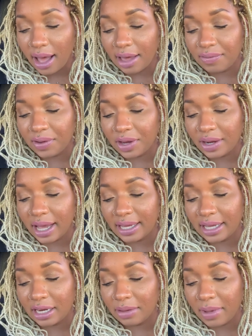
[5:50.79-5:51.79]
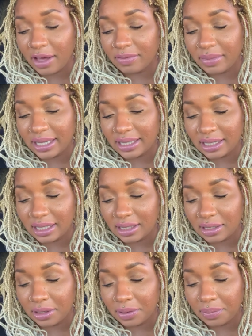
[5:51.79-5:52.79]
I figured I'd get him out of my
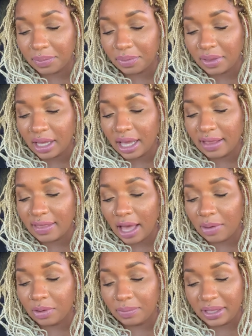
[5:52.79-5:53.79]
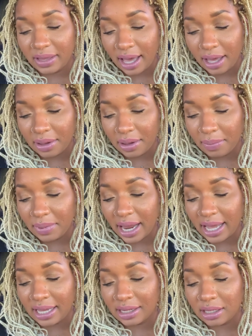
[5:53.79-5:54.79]
system and that would be that, but
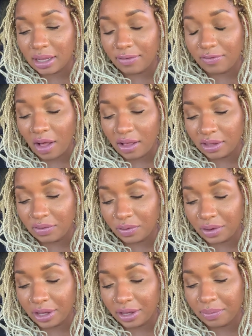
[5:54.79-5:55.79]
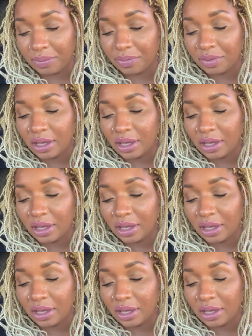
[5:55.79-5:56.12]
I ended up falling for him.